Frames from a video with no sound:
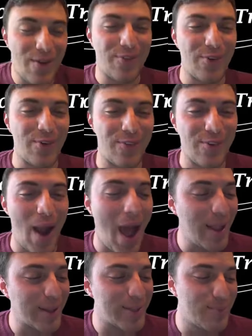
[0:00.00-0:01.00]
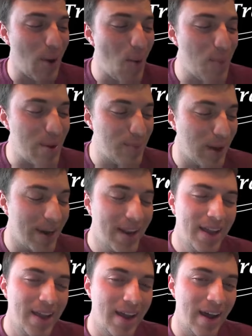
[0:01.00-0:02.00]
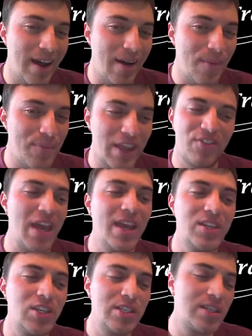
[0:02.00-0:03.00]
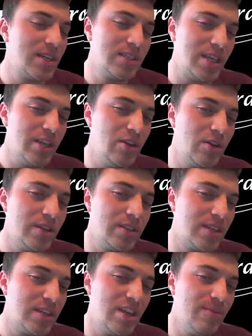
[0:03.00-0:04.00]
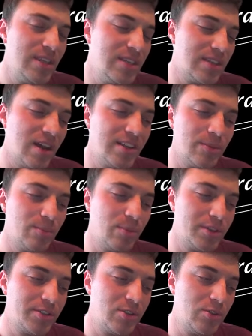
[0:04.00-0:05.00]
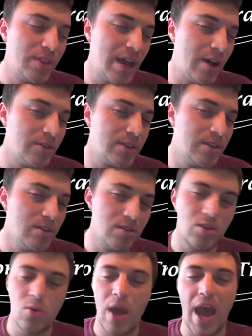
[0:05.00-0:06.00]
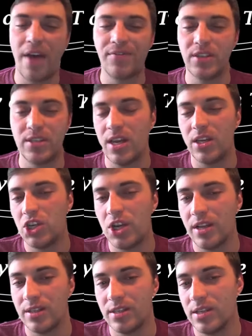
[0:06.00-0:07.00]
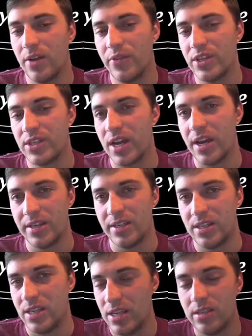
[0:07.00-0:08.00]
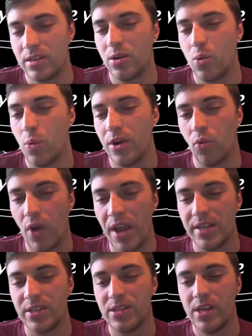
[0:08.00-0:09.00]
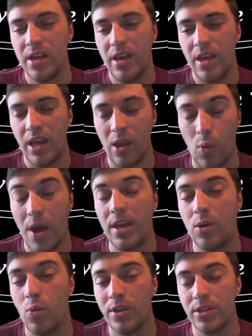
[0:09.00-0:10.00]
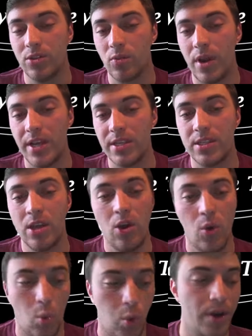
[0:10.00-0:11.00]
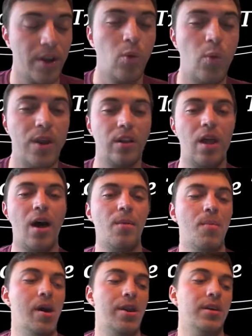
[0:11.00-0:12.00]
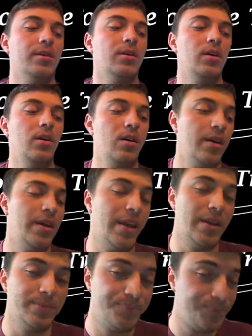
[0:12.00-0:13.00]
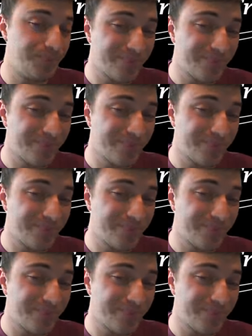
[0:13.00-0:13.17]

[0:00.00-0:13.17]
for Alex Bowman. But if they just continue to keep these odds at plus 2,000, you have to take chances on this guy, because he's going to win a race. And when he wins a race, we're going to win a lot of money. And